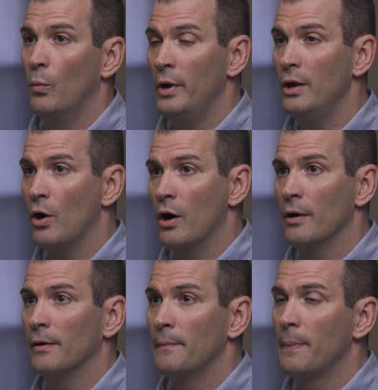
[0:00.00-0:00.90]
we
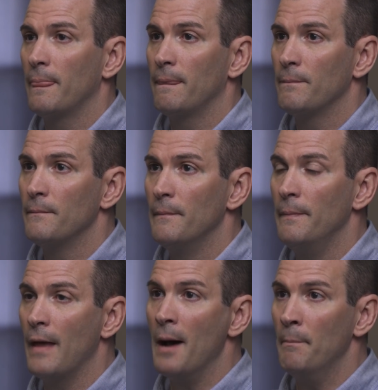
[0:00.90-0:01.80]
are
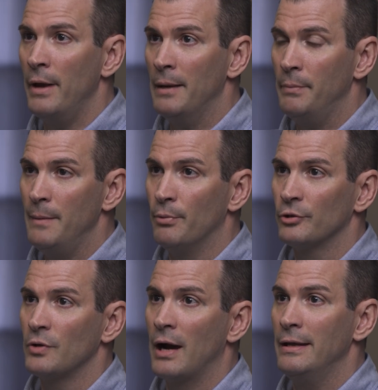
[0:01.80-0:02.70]
not bad people
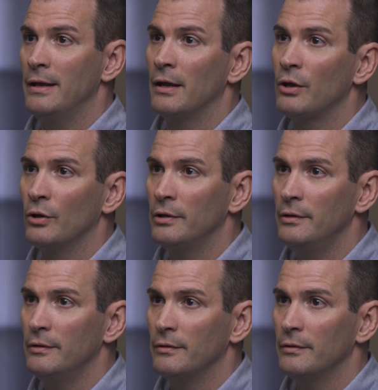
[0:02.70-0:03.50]
trying to get good.